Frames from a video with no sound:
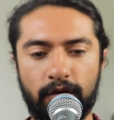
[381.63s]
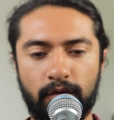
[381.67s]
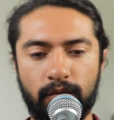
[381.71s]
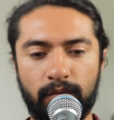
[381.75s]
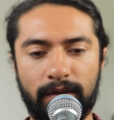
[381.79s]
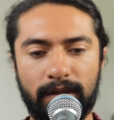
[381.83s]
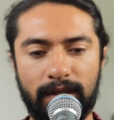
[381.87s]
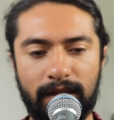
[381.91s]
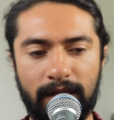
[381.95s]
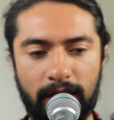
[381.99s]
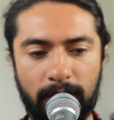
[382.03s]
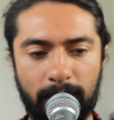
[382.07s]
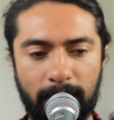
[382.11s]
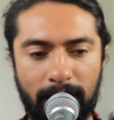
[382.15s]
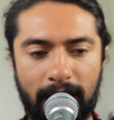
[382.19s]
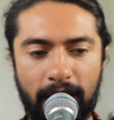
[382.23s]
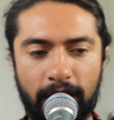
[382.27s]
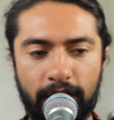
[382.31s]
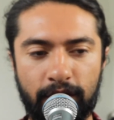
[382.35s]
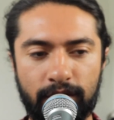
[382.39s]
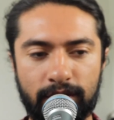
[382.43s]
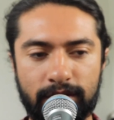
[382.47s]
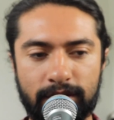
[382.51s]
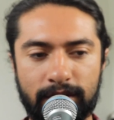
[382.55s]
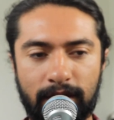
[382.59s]
You really
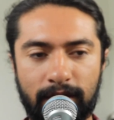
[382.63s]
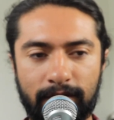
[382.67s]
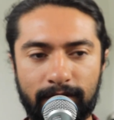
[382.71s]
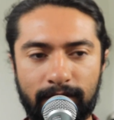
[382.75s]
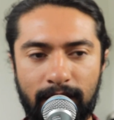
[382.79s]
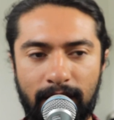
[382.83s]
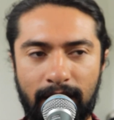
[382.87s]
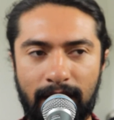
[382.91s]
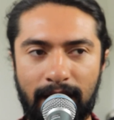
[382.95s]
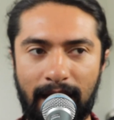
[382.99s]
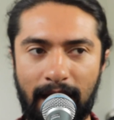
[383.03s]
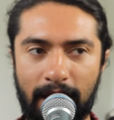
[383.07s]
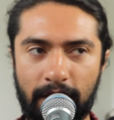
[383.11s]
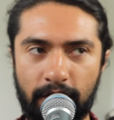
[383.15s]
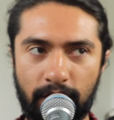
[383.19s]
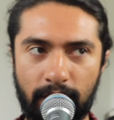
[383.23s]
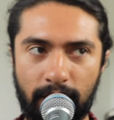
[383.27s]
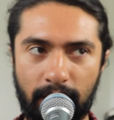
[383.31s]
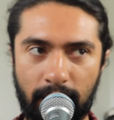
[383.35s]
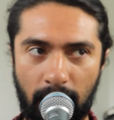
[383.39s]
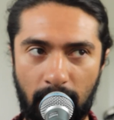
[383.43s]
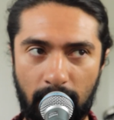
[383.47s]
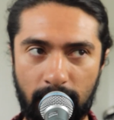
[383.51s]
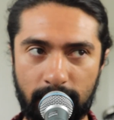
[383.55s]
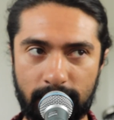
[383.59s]
admire yourself, and you're
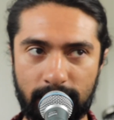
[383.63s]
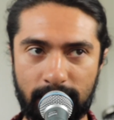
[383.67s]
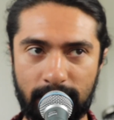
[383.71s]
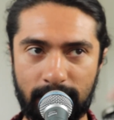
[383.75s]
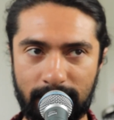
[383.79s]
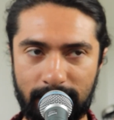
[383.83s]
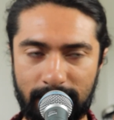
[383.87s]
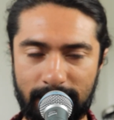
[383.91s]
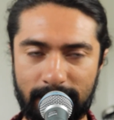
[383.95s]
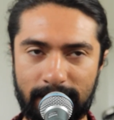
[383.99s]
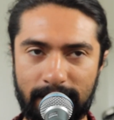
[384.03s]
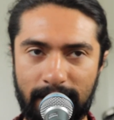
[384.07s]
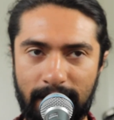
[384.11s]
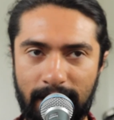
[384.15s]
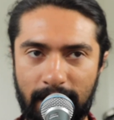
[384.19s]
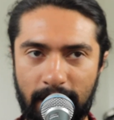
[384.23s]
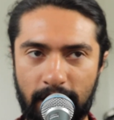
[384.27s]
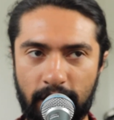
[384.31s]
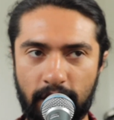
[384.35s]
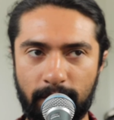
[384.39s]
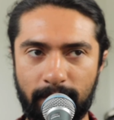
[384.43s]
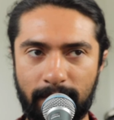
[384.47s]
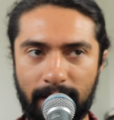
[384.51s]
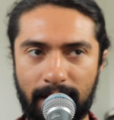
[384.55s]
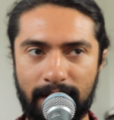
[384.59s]
constantly seeing
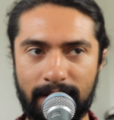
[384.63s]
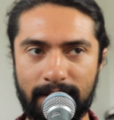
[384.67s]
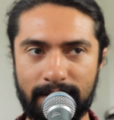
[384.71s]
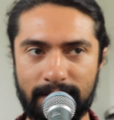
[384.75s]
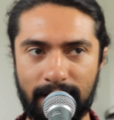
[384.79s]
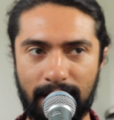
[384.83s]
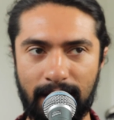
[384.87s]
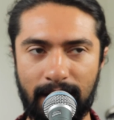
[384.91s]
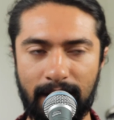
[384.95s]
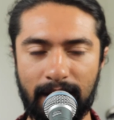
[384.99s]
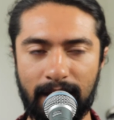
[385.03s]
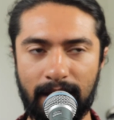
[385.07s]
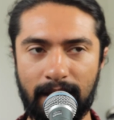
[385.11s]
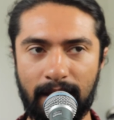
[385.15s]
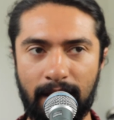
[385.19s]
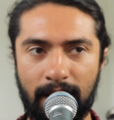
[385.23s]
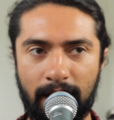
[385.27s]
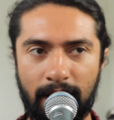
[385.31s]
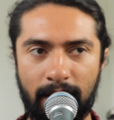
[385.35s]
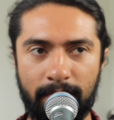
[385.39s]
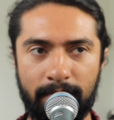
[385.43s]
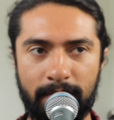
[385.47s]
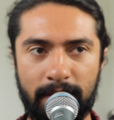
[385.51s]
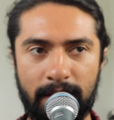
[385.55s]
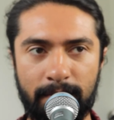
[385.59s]
in your mind's eye
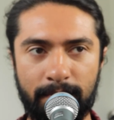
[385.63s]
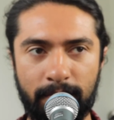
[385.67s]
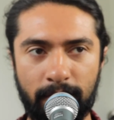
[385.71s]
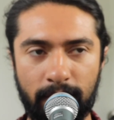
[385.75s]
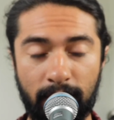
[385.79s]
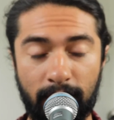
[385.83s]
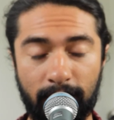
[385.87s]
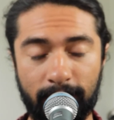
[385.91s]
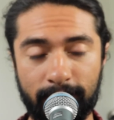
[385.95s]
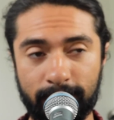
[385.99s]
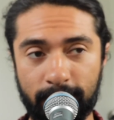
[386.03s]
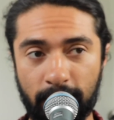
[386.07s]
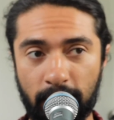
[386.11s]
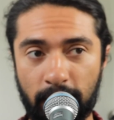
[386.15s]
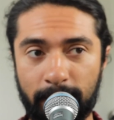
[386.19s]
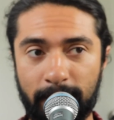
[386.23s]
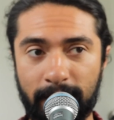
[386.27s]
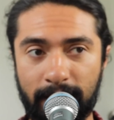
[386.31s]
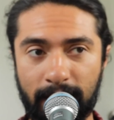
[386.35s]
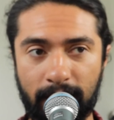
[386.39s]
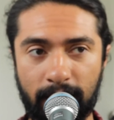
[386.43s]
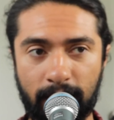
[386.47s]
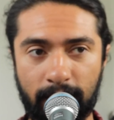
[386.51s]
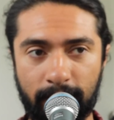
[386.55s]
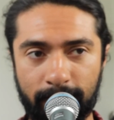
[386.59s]
people
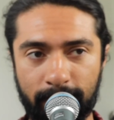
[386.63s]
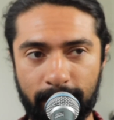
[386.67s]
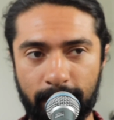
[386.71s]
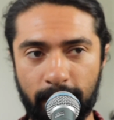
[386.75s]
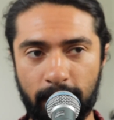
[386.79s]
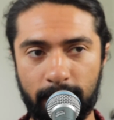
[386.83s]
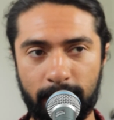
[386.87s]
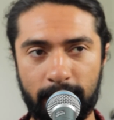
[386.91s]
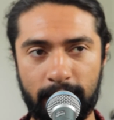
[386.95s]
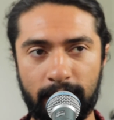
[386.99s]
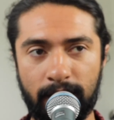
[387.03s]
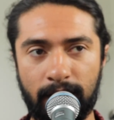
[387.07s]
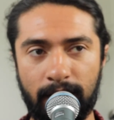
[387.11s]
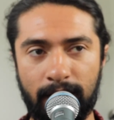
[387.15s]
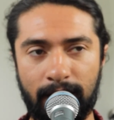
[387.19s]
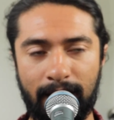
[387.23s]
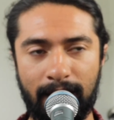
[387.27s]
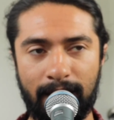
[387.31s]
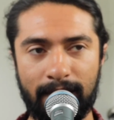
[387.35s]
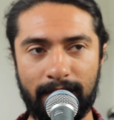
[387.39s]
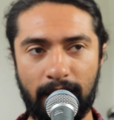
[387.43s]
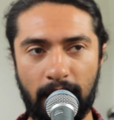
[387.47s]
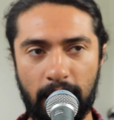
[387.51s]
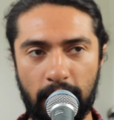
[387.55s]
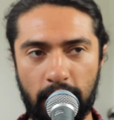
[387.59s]
affirming and confirming
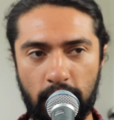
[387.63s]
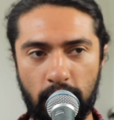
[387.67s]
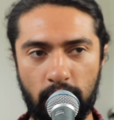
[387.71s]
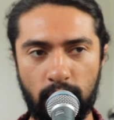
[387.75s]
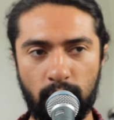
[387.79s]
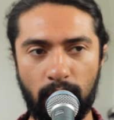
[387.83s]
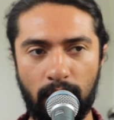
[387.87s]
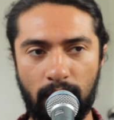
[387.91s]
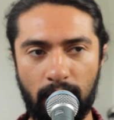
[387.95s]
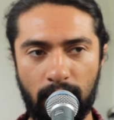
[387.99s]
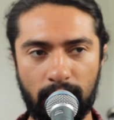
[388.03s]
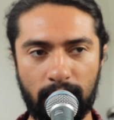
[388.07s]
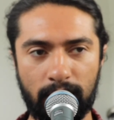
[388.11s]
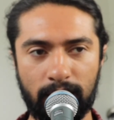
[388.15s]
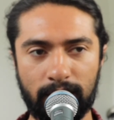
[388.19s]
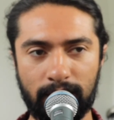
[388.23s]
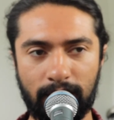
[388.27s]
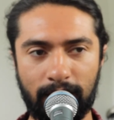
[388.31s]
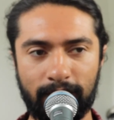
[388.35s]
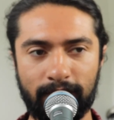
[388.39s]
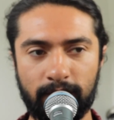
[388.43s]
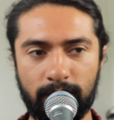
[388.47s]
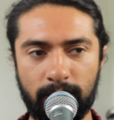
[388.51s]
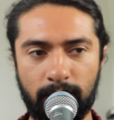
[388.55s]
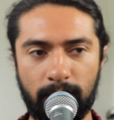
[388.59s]
that you are a
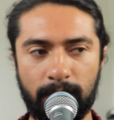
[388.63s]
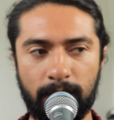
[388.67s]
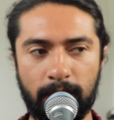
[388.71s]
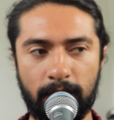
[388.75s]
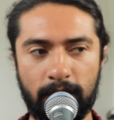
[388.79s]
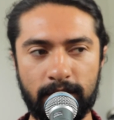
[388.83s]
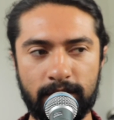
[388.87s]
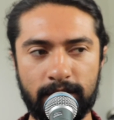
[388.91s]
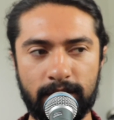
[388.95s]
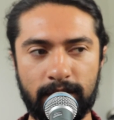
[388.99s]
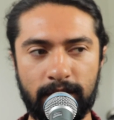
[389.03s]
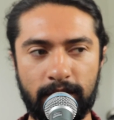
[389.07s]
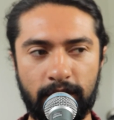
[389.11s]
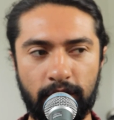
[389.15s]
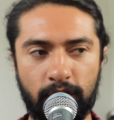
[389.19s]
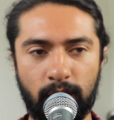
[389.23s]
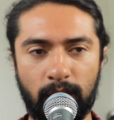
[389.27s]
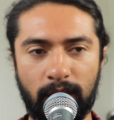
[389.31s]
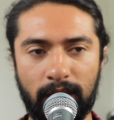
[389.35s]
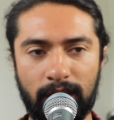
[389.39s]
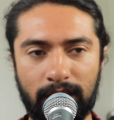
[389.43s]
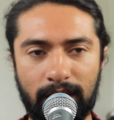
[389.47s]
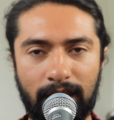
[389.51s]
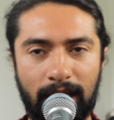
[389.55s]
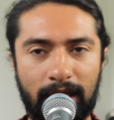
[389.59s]
lovable person,
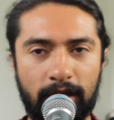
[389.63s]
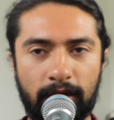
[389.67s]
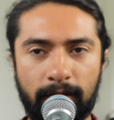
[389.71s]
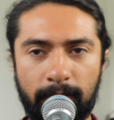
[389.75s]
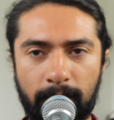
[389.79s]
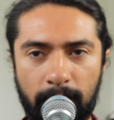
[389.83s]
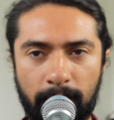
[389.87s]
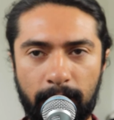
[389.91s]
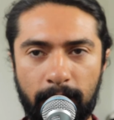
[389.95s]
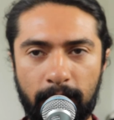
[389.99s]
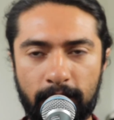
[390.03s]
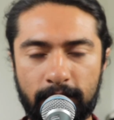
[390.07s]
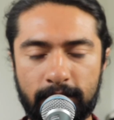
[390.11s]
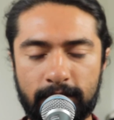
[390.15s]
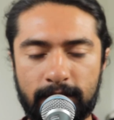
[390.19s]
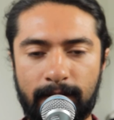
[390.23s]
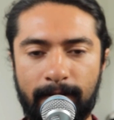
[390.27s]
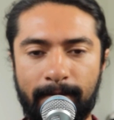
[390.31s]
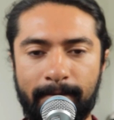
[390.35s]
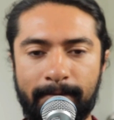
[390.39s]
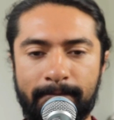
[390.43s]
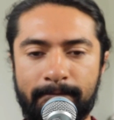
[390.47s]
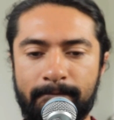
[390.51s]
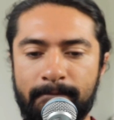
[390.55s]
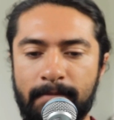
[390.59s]
you are a likable
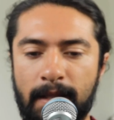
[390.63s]
person.